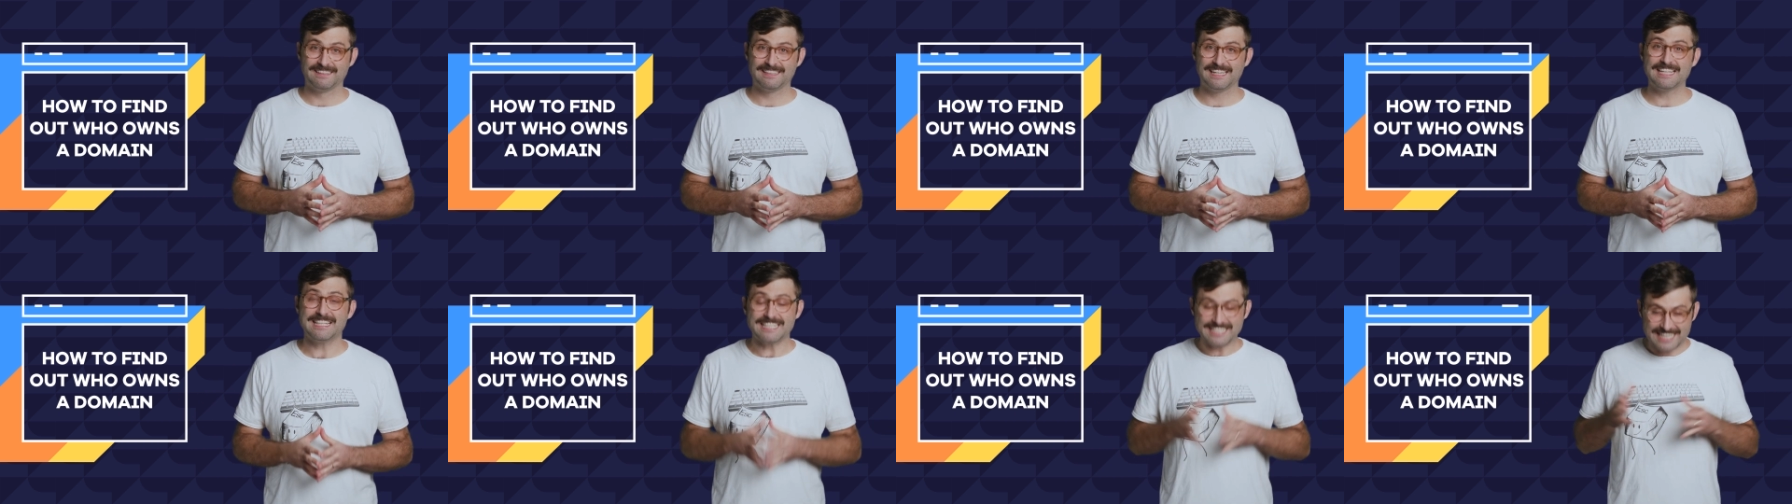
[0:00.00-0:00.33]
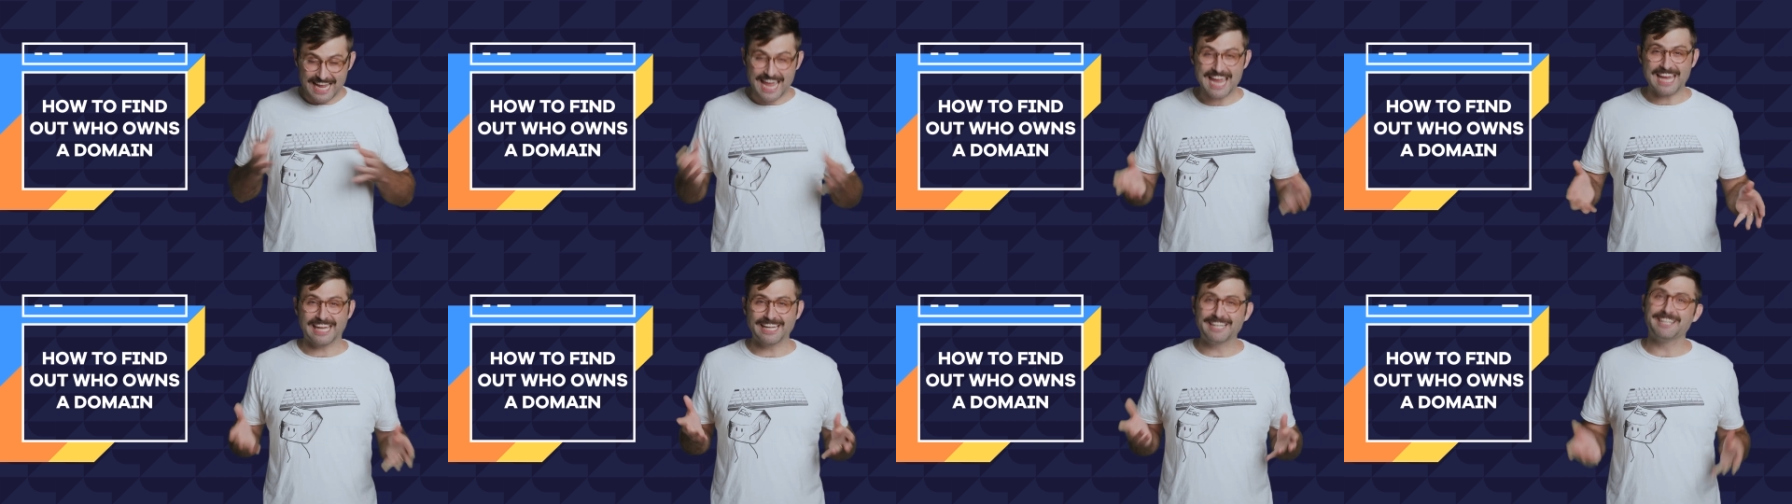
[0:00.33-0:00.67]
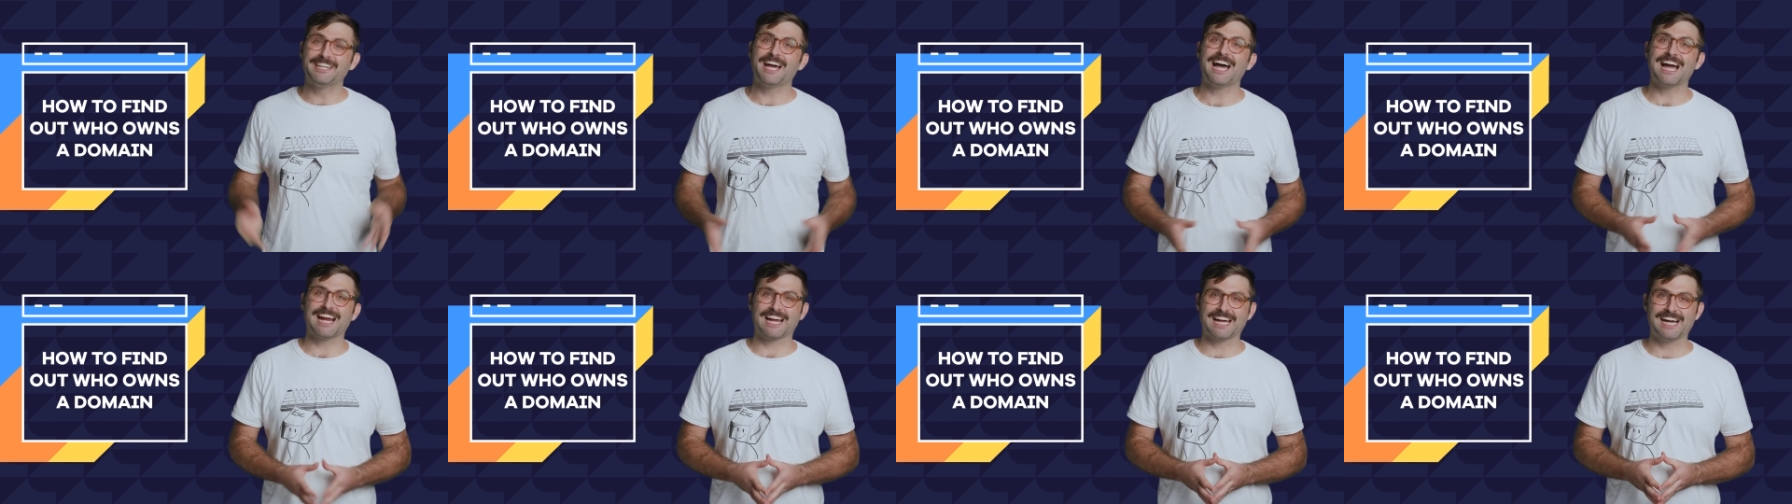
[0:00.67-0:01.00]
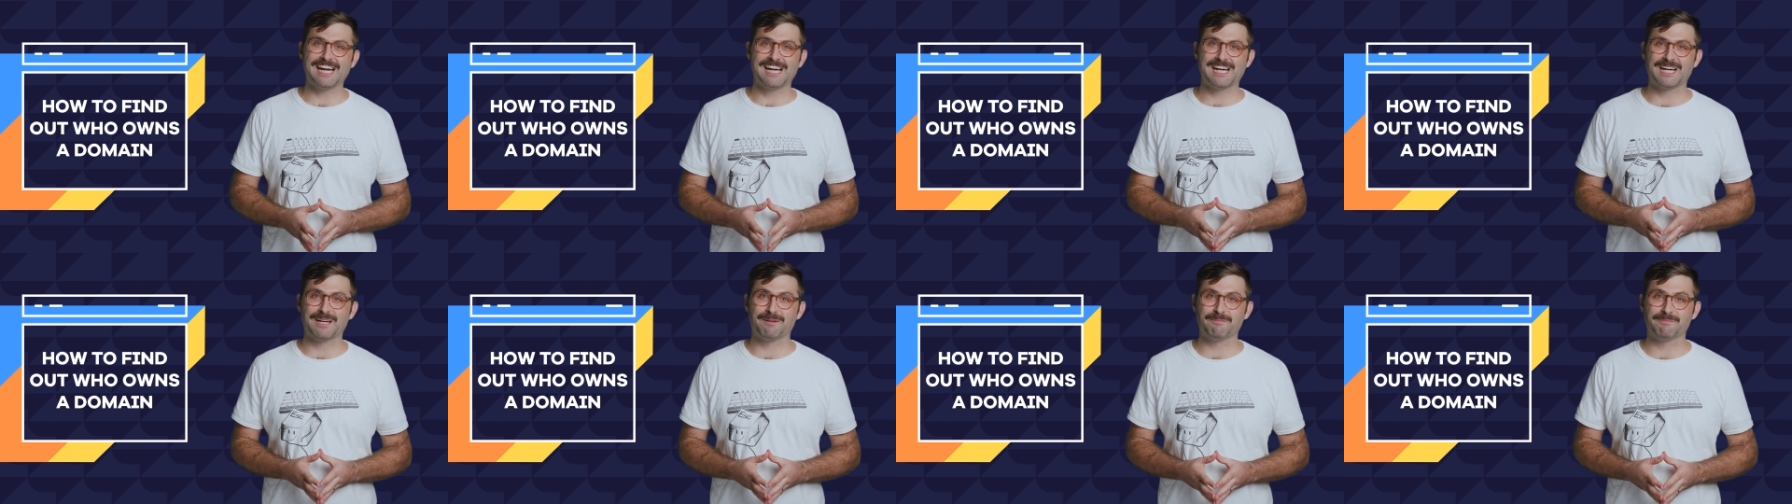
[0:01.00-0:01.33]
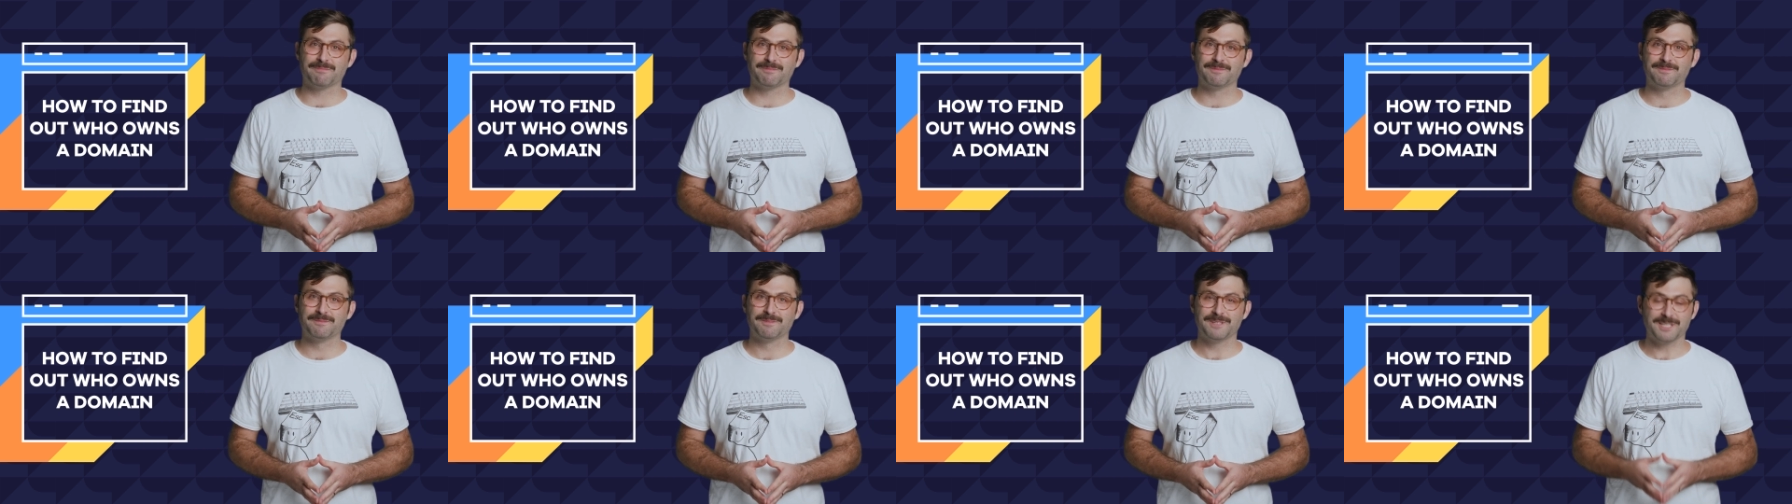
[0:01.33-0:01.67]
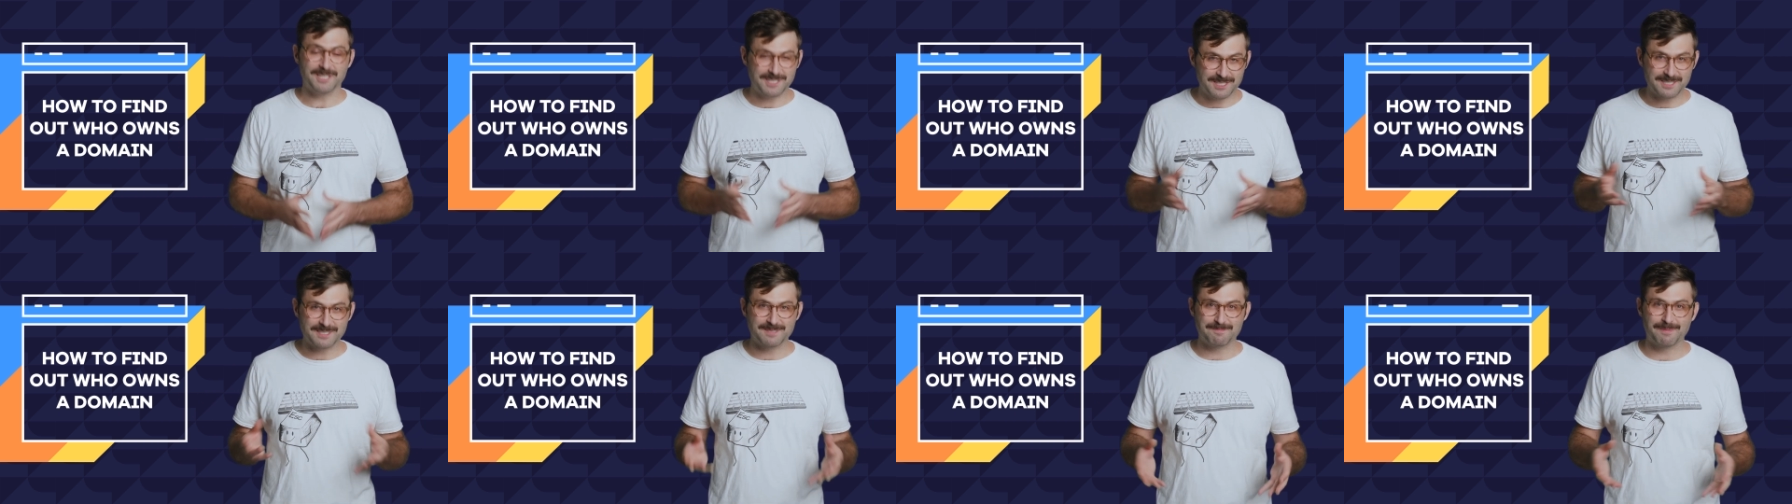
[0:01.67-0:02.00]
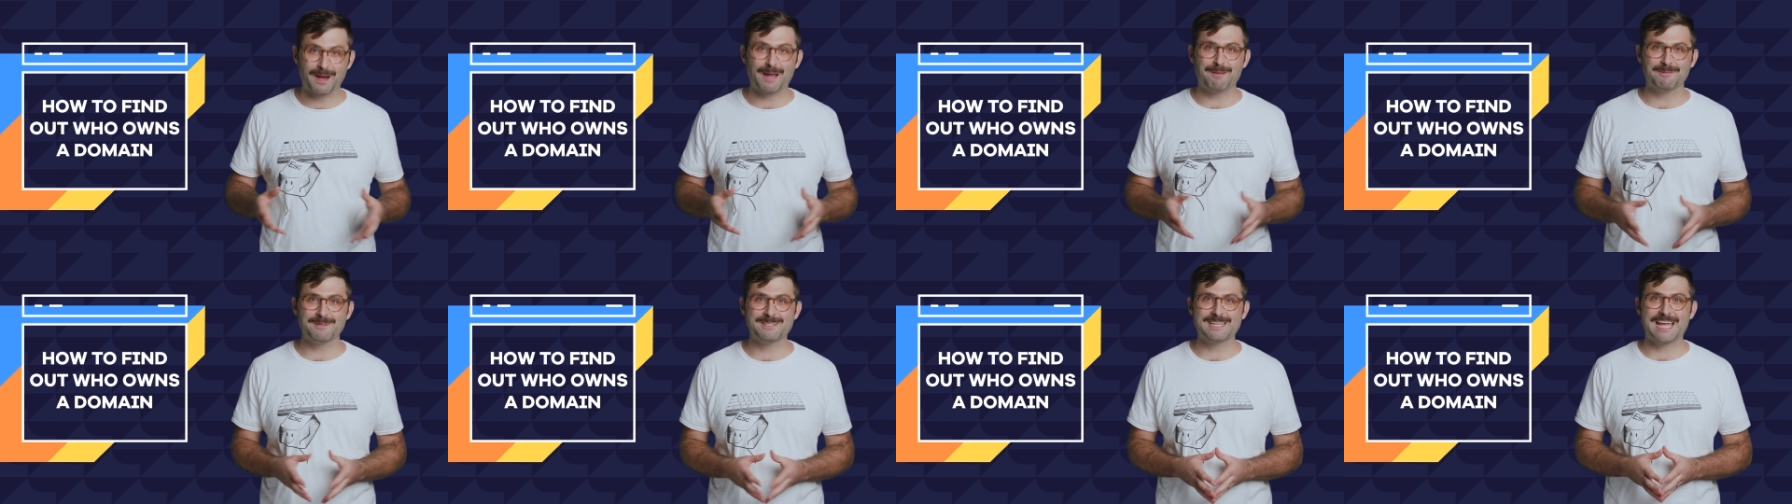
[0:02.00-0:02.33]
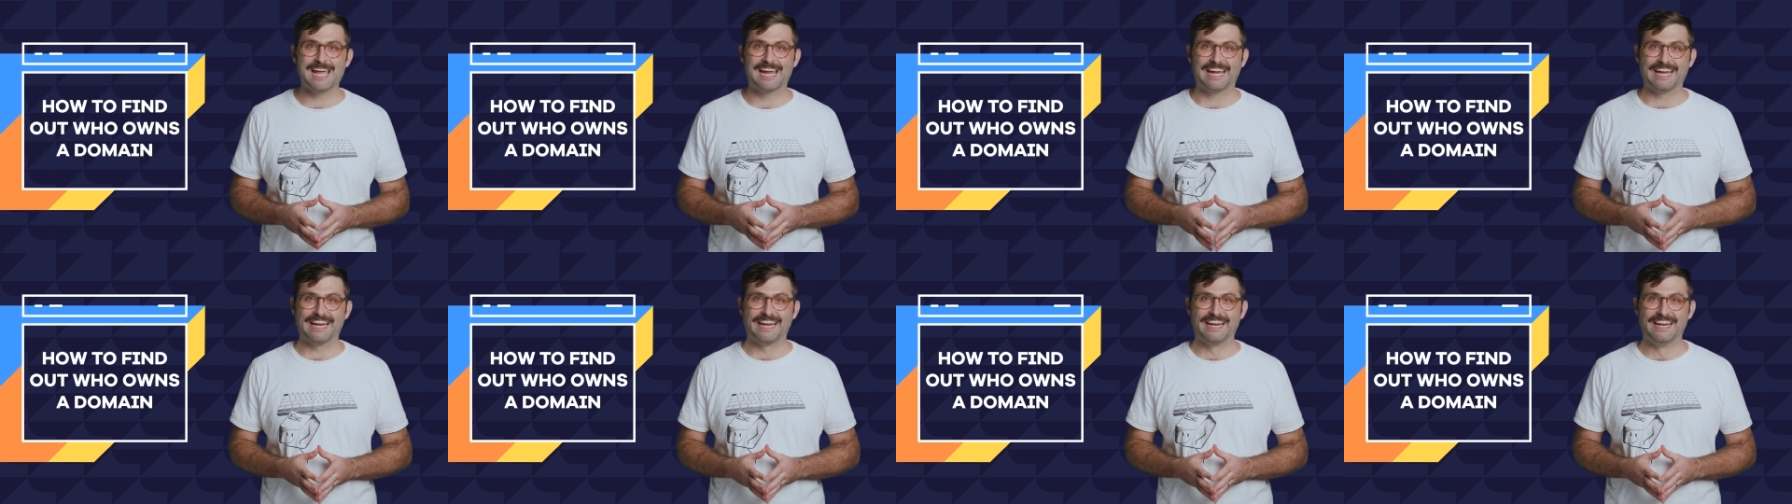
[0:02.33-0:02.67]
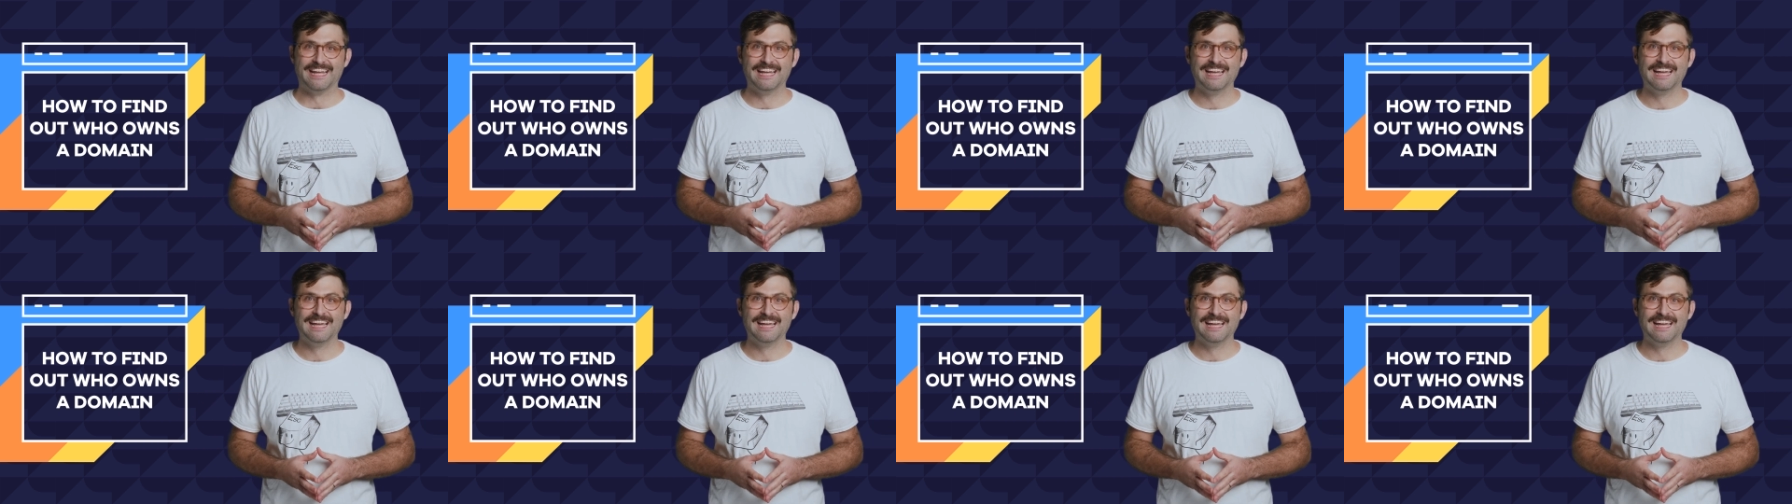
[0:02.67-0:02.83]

It's taken.com. It's probably taken.